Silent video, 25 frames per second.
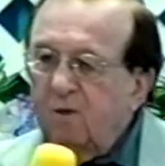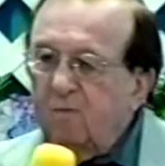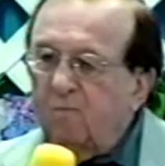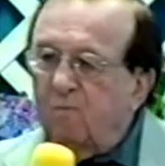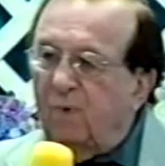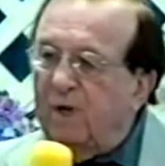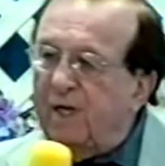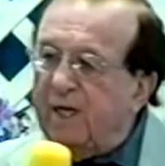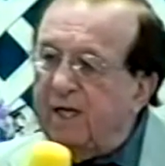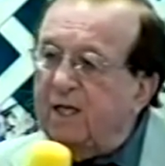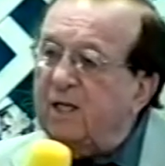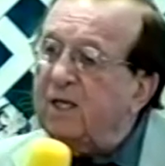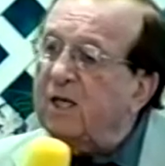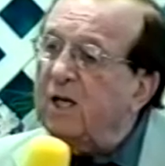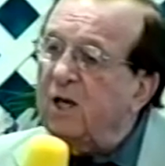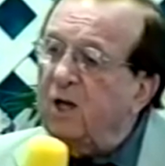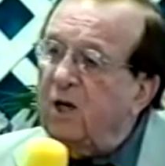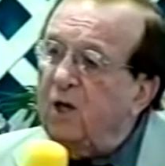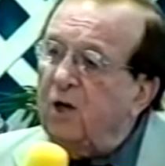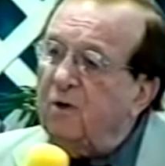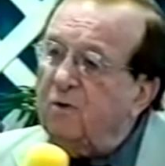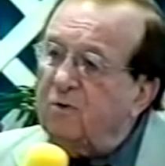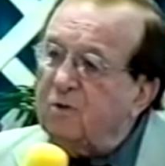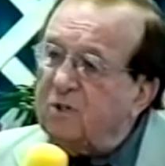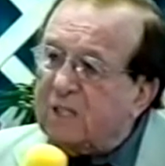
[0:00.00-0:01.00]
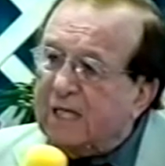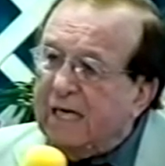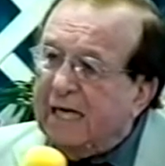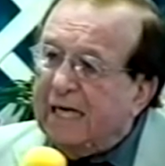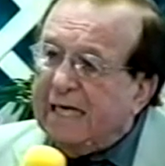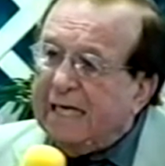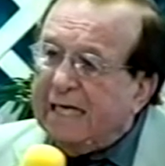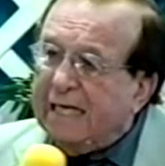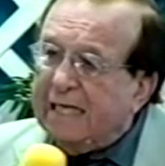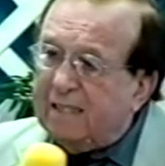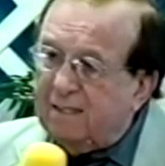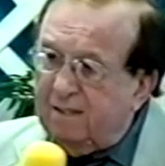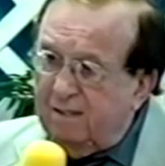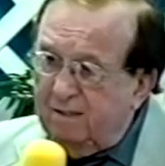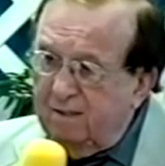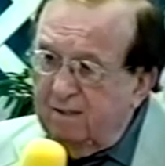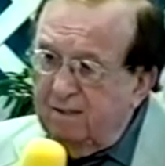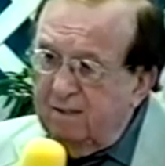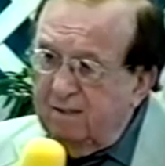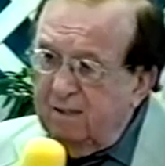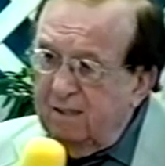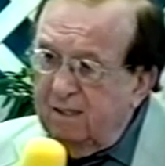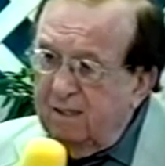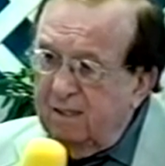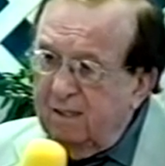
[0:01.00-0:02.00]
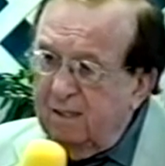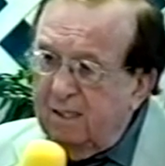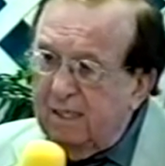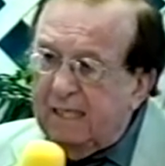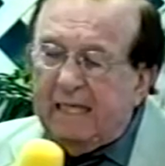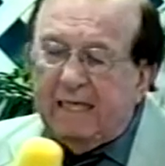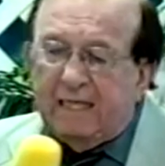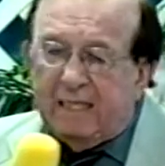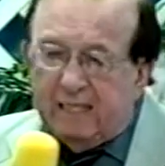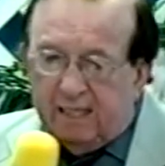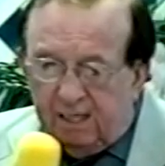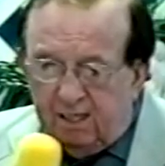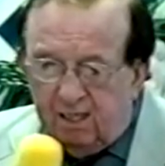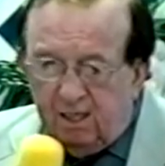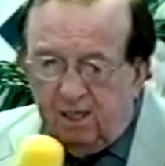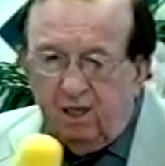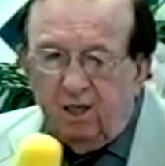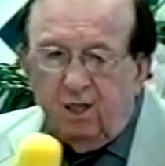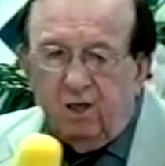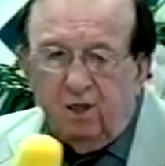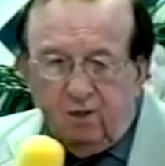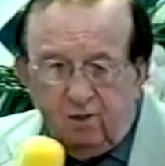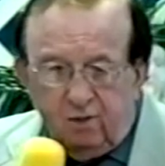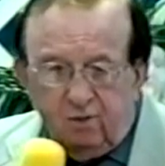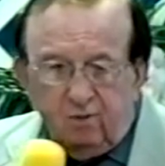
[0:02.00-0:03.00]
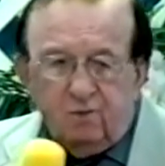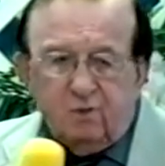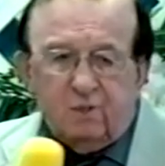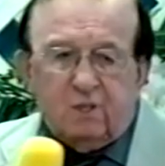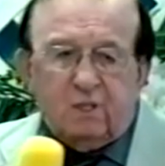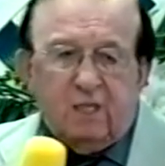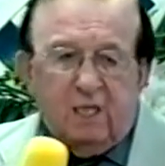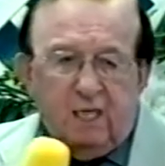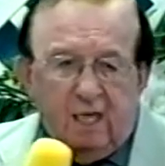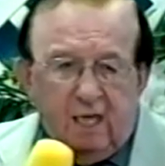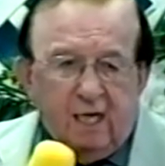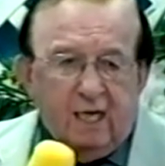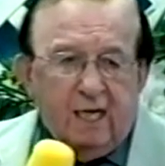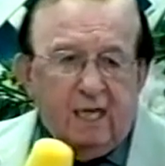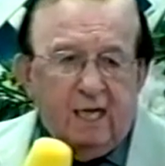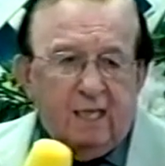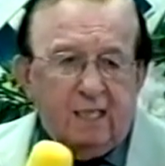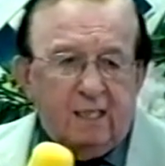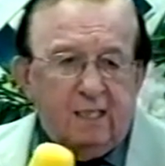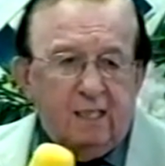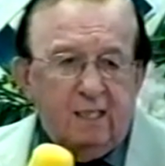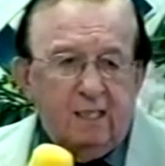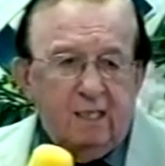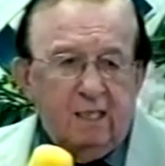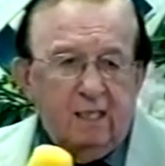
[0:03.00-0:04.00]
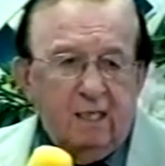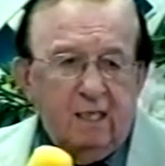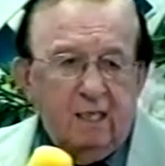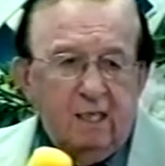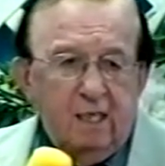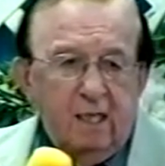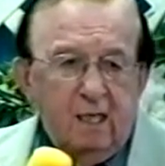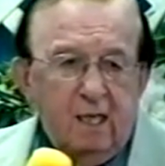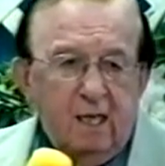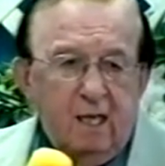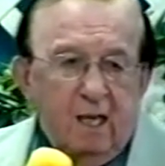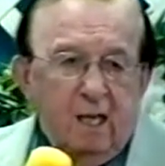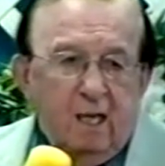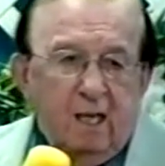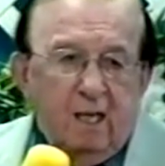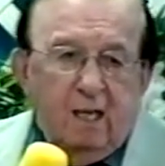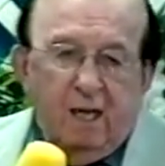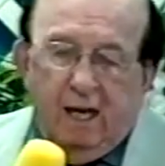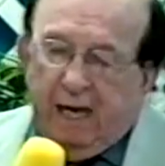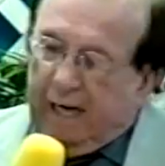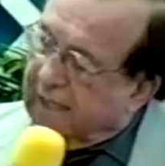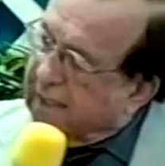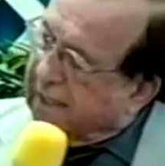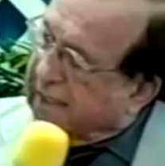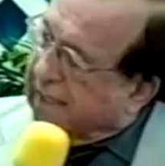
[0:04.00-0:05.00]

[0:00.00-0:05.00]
But he didn't lose God. He didn't lose God. And